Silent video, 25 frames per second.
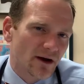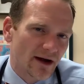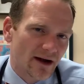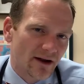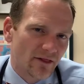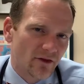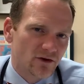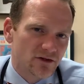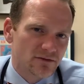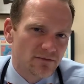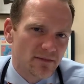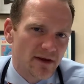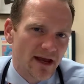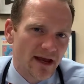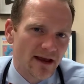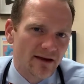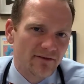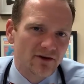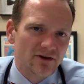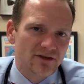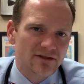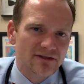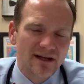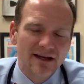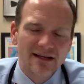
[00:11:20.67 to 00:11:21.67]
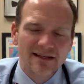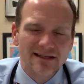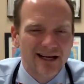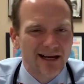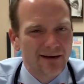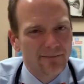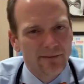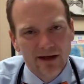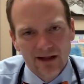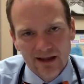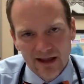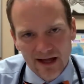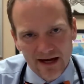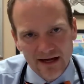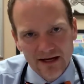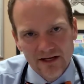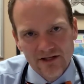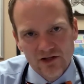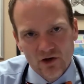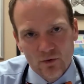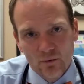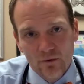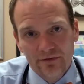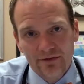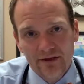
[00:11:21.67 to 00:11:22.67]
kind of those behaviors, then it's gonna be a lot
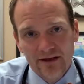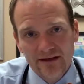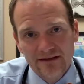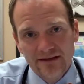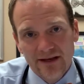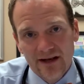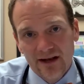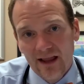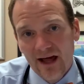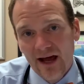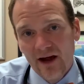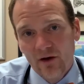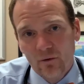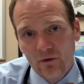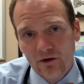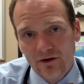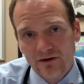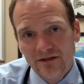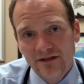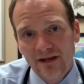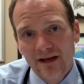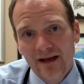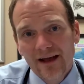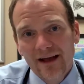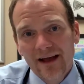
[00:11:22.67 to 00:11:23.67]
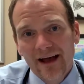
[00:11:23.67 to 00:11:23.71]
easier when things get a lot worse.